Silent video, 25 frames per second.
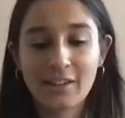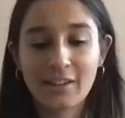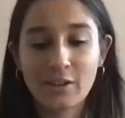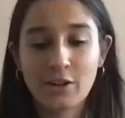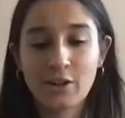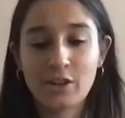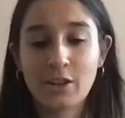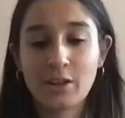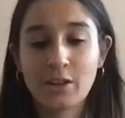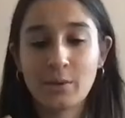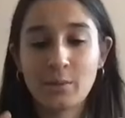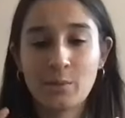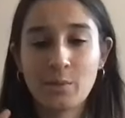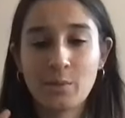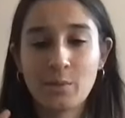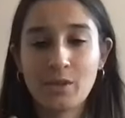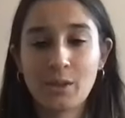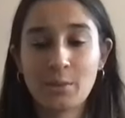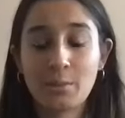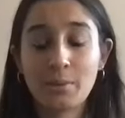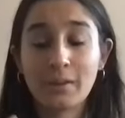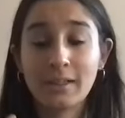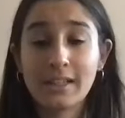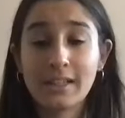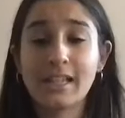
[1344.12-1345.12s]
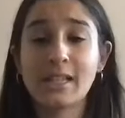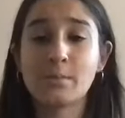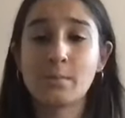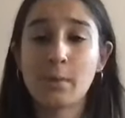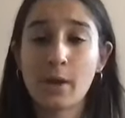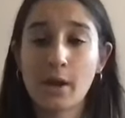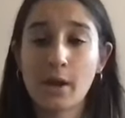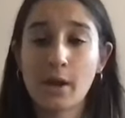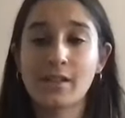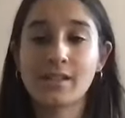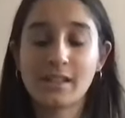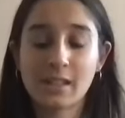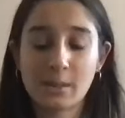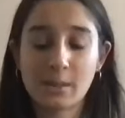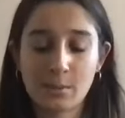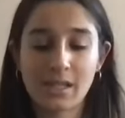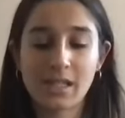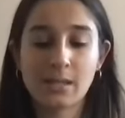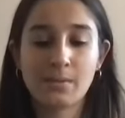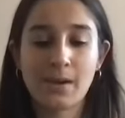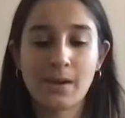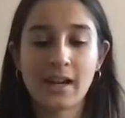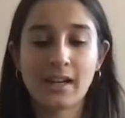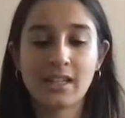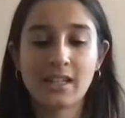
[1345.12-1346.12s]
the police person's
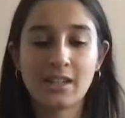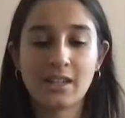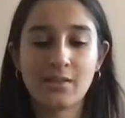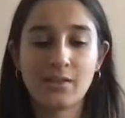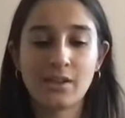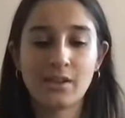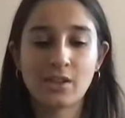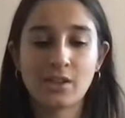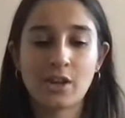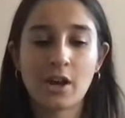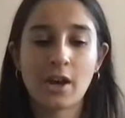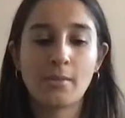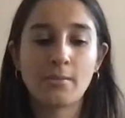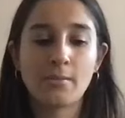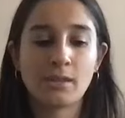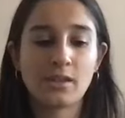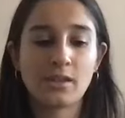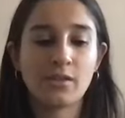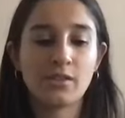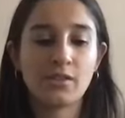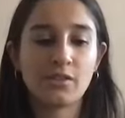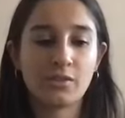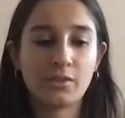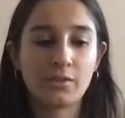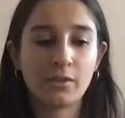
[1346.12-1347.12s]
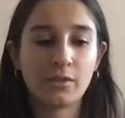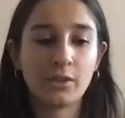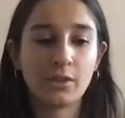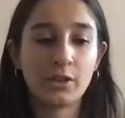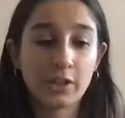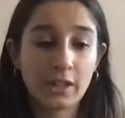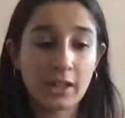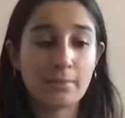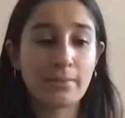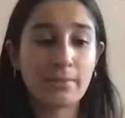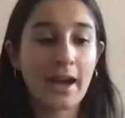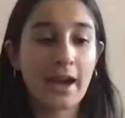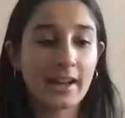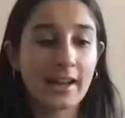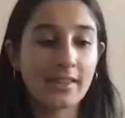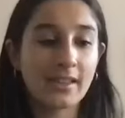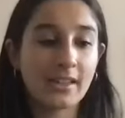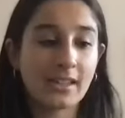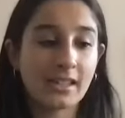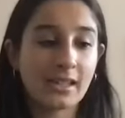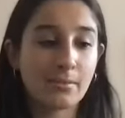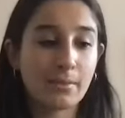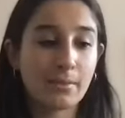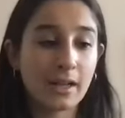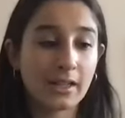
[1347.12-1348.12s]
perspective in terms of looking back at
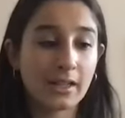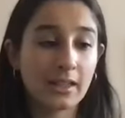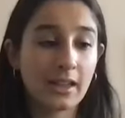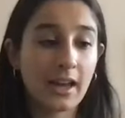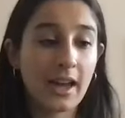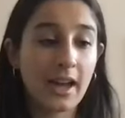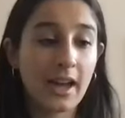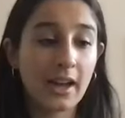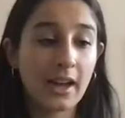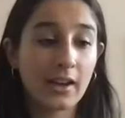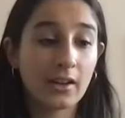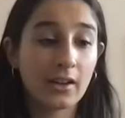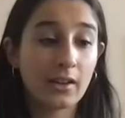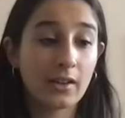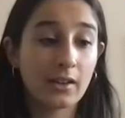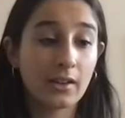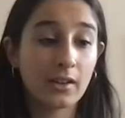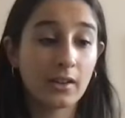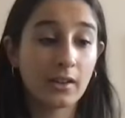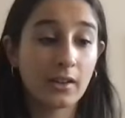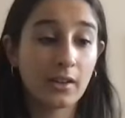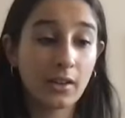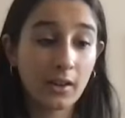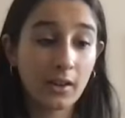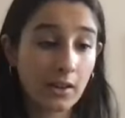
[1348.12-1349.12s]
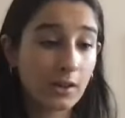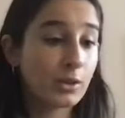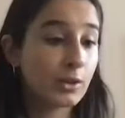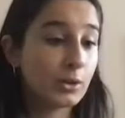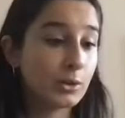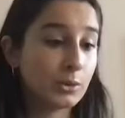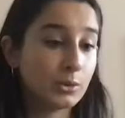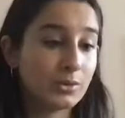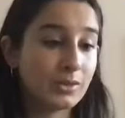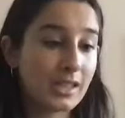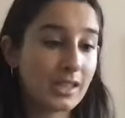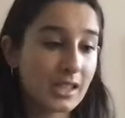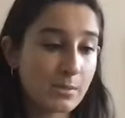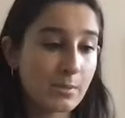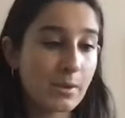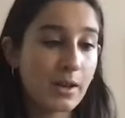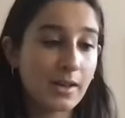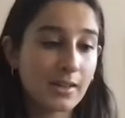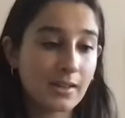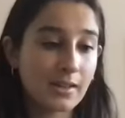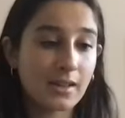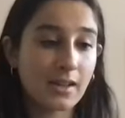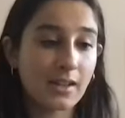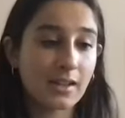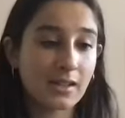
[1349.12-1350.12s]
this and being like, oh, this
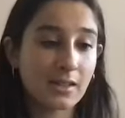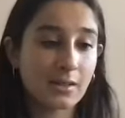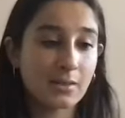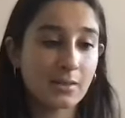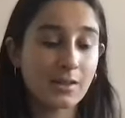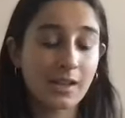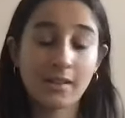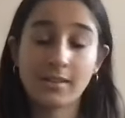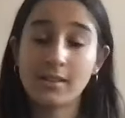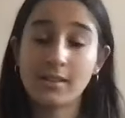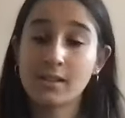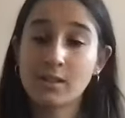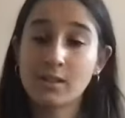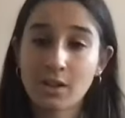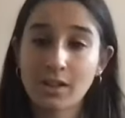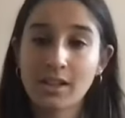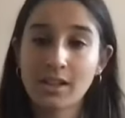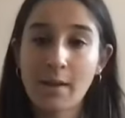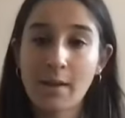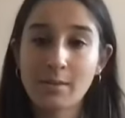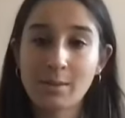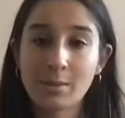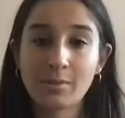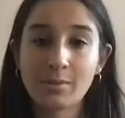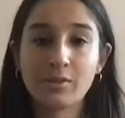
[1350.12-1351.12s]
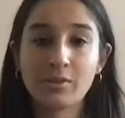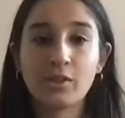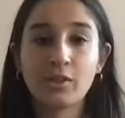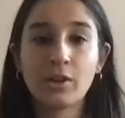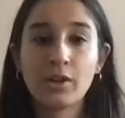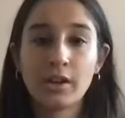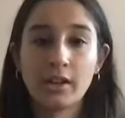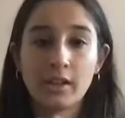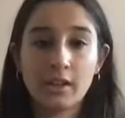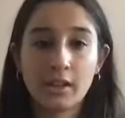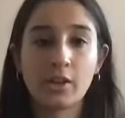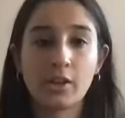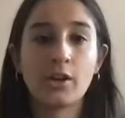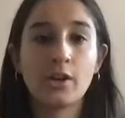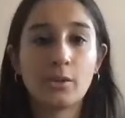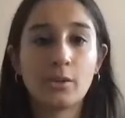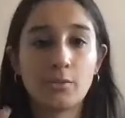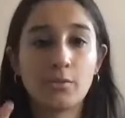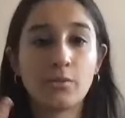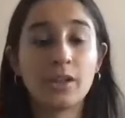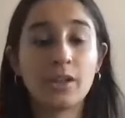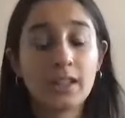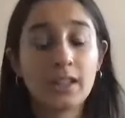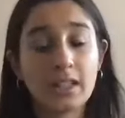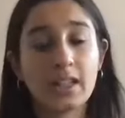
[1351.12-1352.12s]
person has done this 3 times before, and,
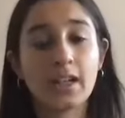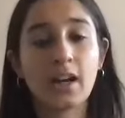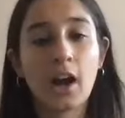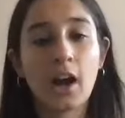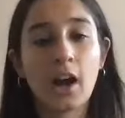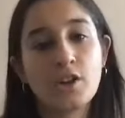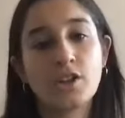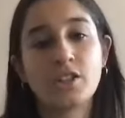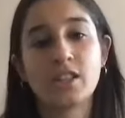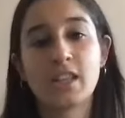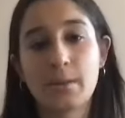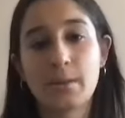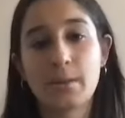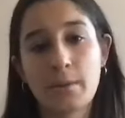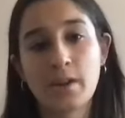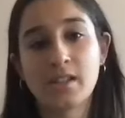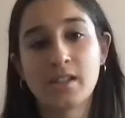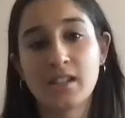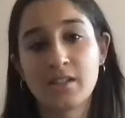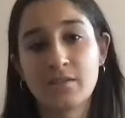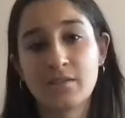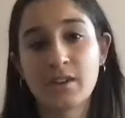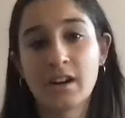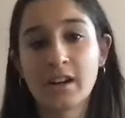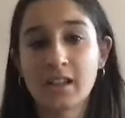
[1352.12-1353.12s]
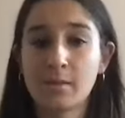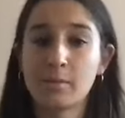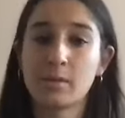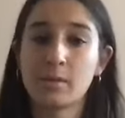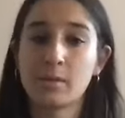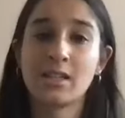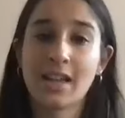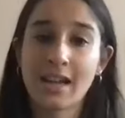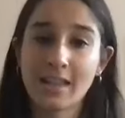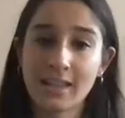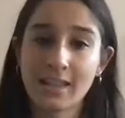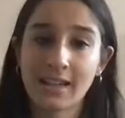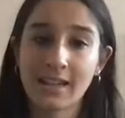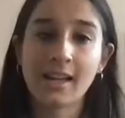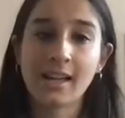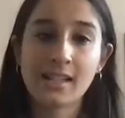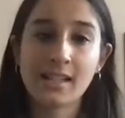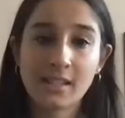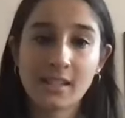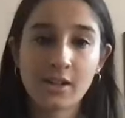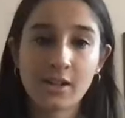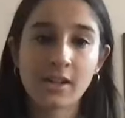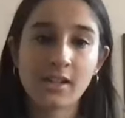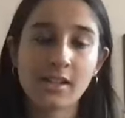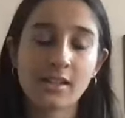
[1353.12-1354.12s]
really encouraging that person in front of them to take the case
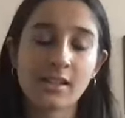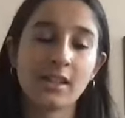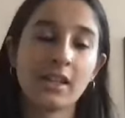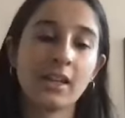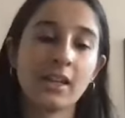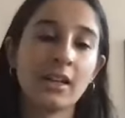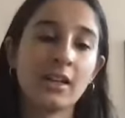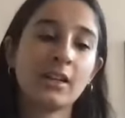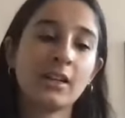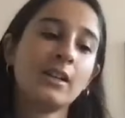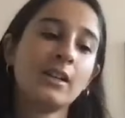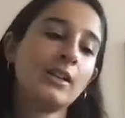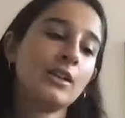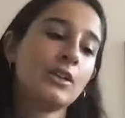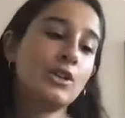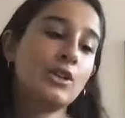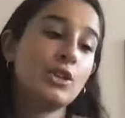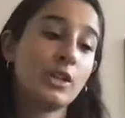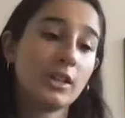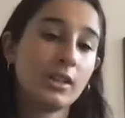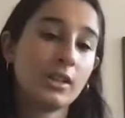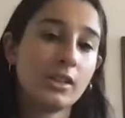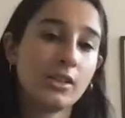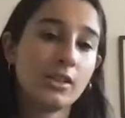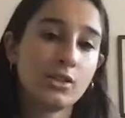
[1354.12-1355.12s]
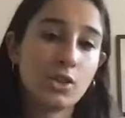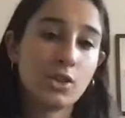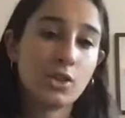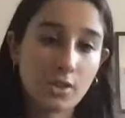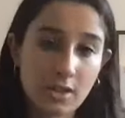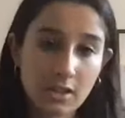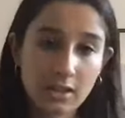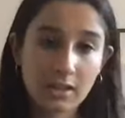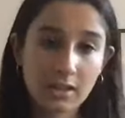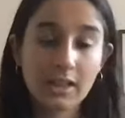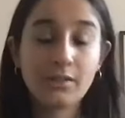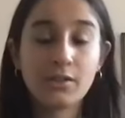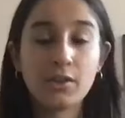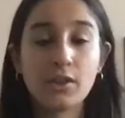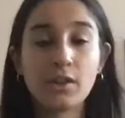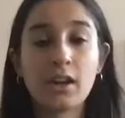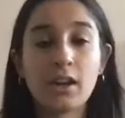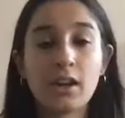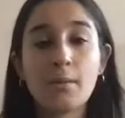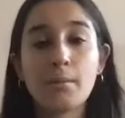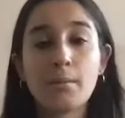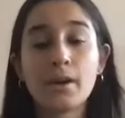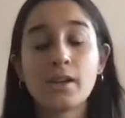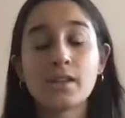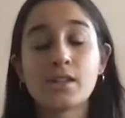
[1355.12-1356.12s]
seriously. You can choose to leave your
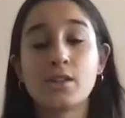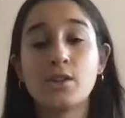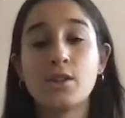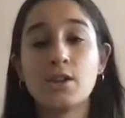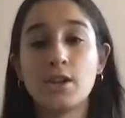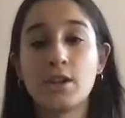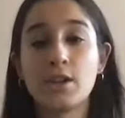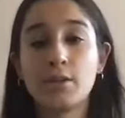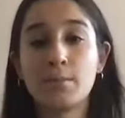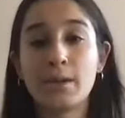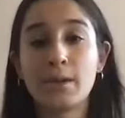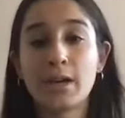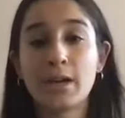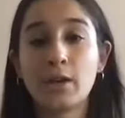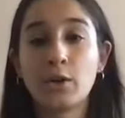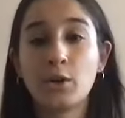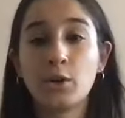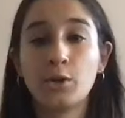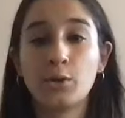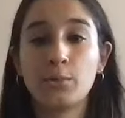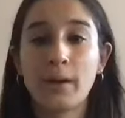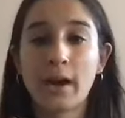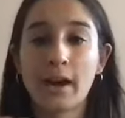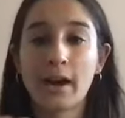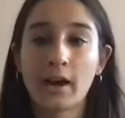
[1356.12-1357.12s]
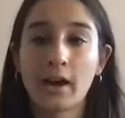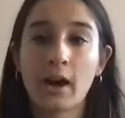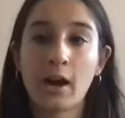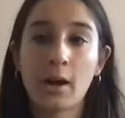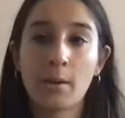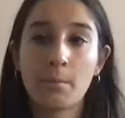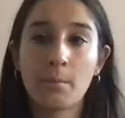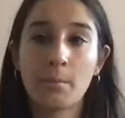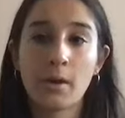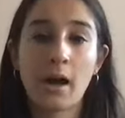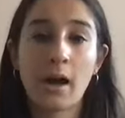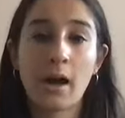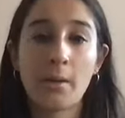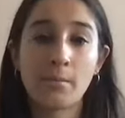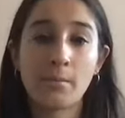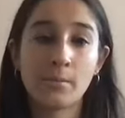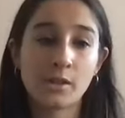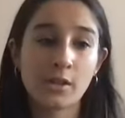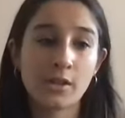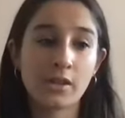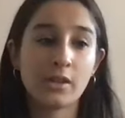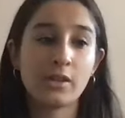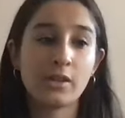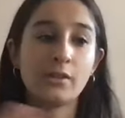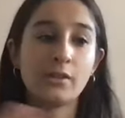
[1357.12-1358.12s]
number so that you can be called back up,
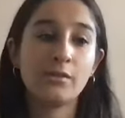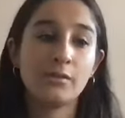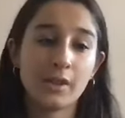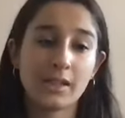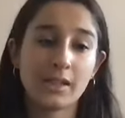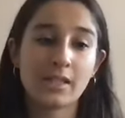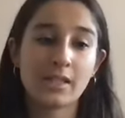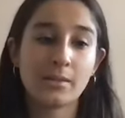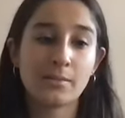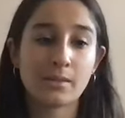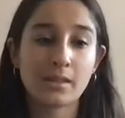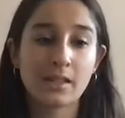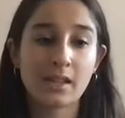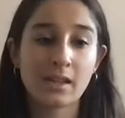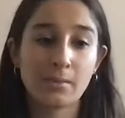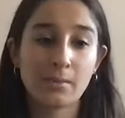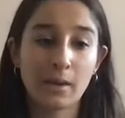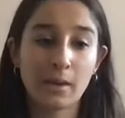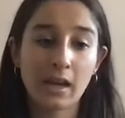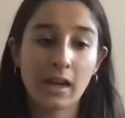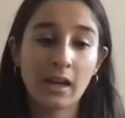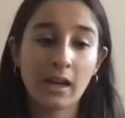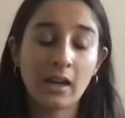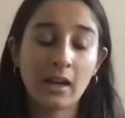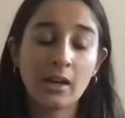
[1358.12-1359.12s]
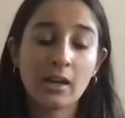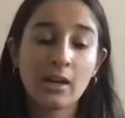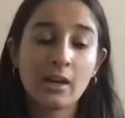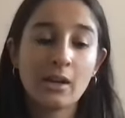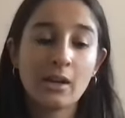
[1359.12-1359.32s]
so the victims can be